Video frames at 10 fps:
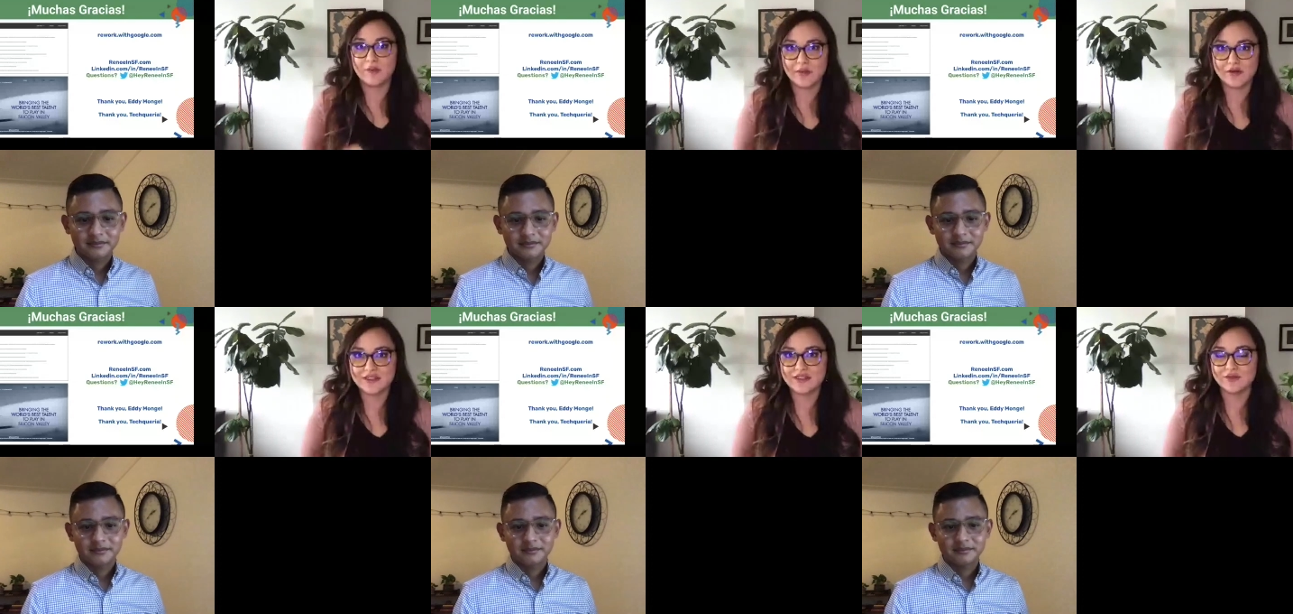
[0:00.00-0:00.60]

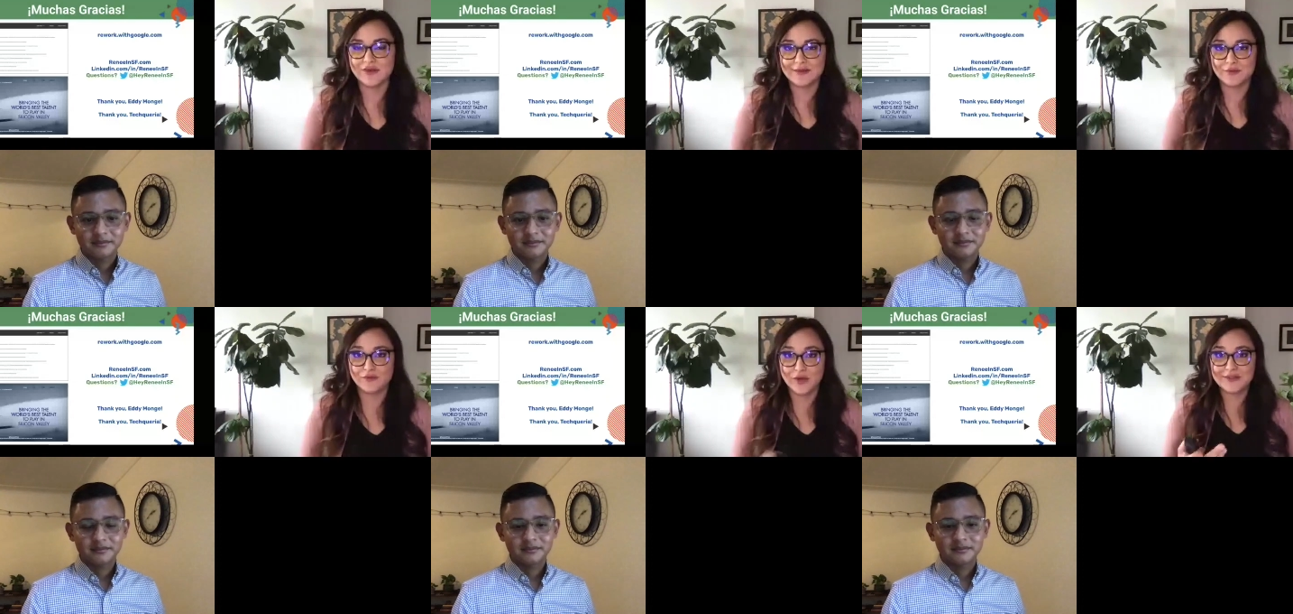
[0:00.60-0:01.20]
Speaker 1: personal re-
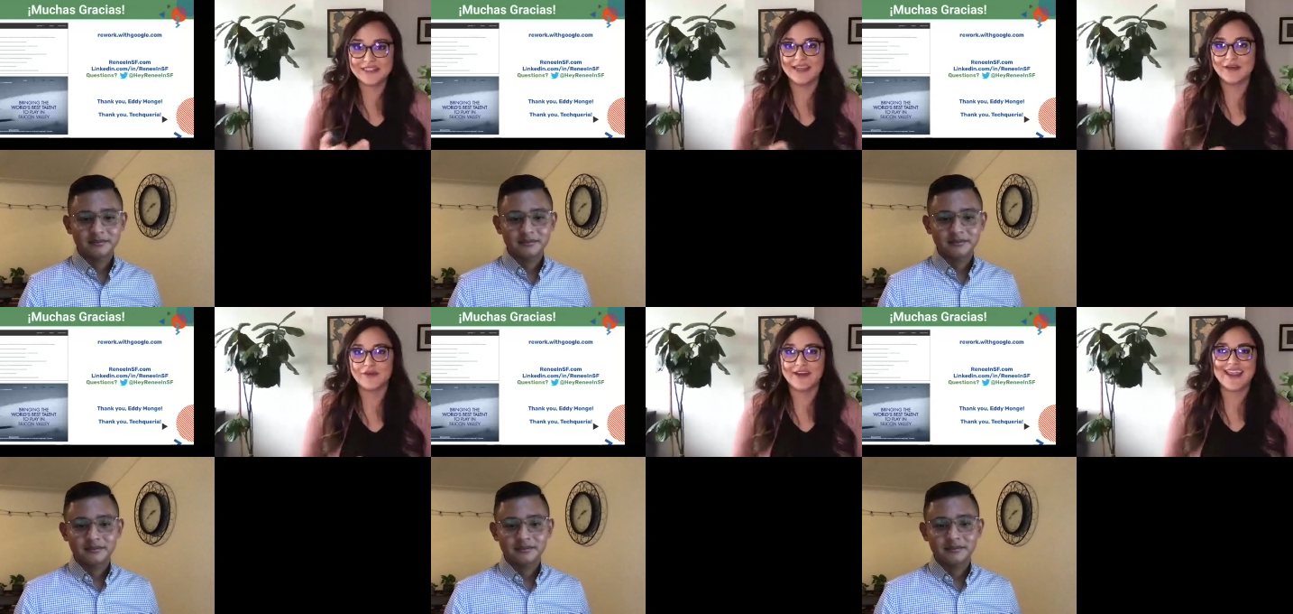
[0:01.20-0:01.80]
website,
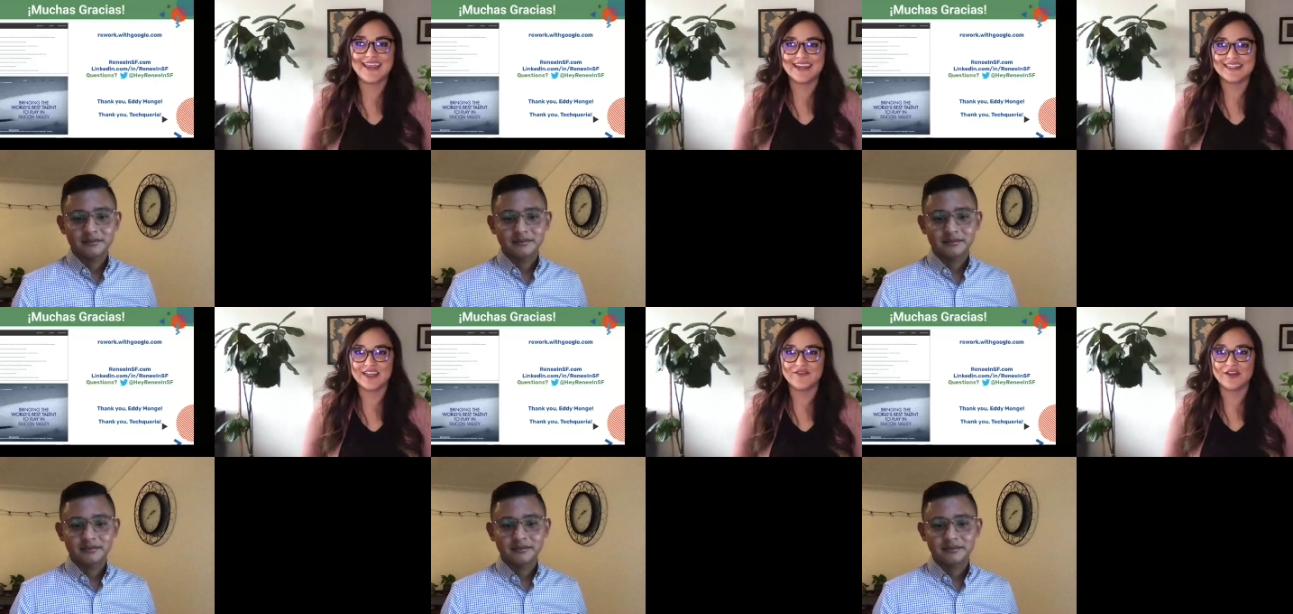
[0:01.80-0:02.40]

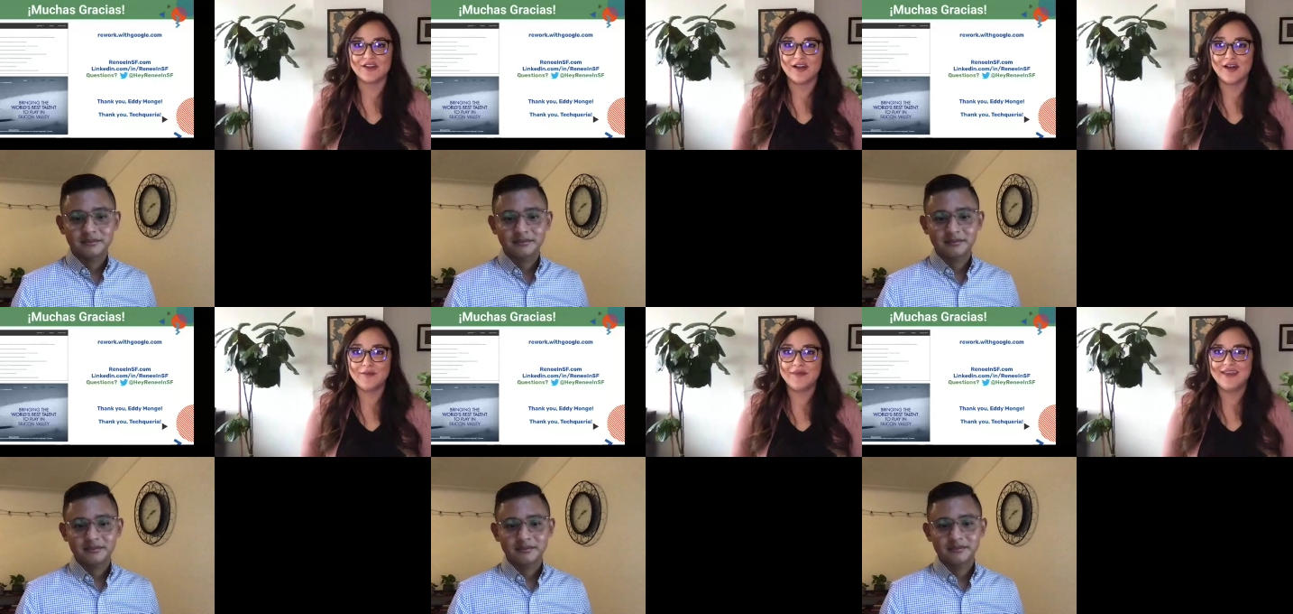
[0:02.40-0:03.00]
reneensf.com.